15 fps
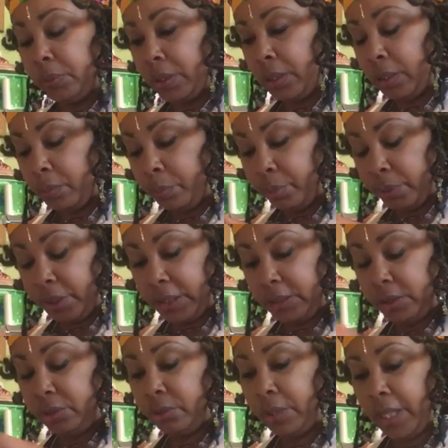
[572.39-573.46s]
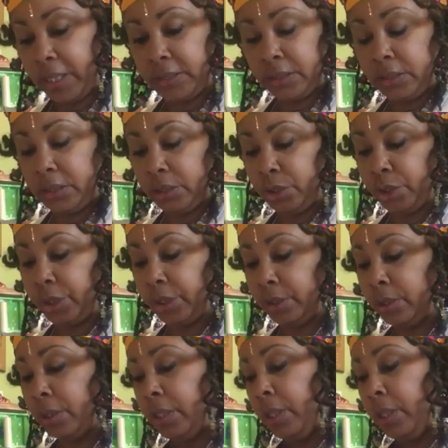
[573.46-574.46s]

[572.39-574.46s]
have brought that to you guys' attention.